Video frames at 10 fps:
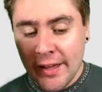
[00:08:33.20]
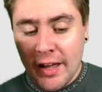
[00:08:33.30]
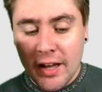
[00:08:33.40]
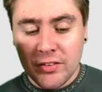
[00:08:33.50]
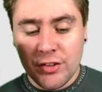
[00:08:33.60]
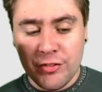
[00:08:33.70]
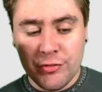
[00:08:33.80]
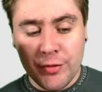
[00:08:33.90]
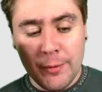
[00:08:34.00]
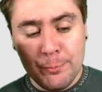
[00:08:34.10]
And this is
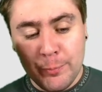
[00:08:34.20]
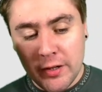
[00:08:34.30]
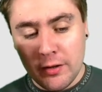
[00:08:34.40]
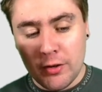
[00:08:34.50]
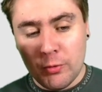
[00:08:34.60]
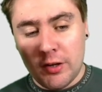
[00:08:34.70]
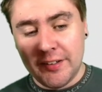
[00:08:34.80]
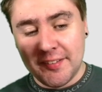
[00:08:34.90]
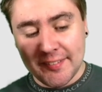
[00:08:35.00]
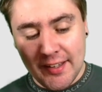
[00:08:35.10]
a bit like what I
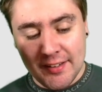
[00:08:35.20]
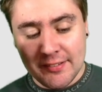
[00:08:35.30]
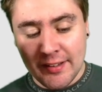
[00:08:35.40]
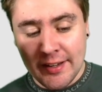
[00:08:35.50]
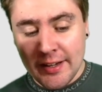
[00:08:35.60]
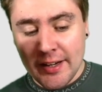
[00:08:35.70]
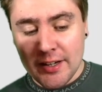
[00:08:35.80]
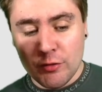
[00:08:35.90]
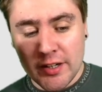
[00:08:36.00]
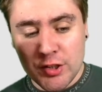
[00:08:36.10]
said in
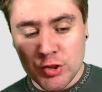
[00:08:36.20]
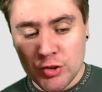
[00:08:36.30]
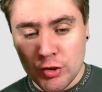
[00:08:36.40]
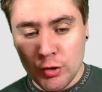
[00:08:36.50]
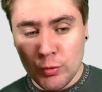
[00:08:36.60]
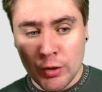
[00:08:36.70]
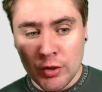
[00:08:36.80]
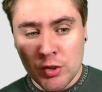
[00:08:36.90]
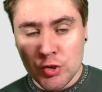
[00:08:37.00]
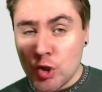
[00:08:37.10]
relation to
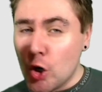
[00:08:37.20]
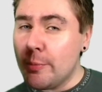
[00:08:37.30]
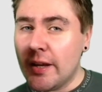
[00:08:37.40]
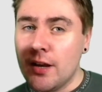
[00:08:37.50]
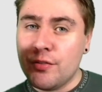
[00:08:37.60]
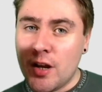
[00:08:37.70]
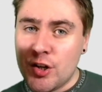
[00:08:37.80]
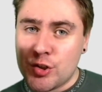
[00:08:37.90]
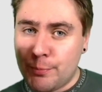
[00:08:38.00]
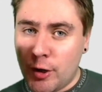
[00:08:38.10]
Joby
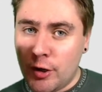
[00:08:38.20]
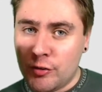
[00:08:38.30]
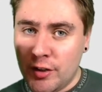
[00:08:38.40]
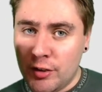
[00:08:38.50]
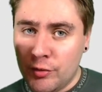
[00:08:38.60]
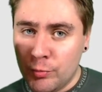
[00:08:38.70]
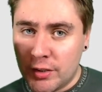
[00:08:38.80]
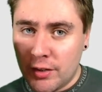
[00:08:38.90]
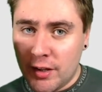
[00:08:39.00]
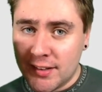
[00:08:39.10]
Aviation partnering with the
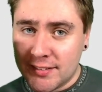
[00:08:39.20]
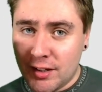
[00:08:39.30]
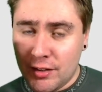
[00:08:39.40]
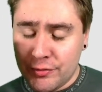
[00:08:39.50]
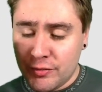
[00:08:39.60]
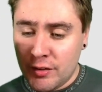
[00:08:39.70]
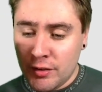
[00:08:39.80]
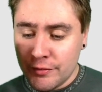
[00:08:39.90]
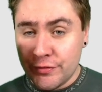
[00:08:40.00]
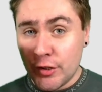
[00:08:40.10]
likes of
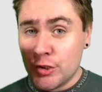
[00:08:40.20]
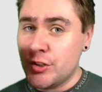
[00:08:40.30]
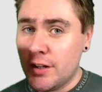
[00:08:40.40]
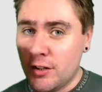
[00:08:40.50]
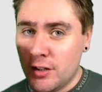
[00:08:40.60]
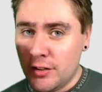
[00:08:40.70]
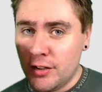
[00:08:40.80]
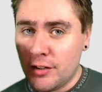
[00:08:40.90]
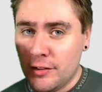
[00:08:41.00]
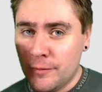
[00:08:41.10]
Virgin Atlantic.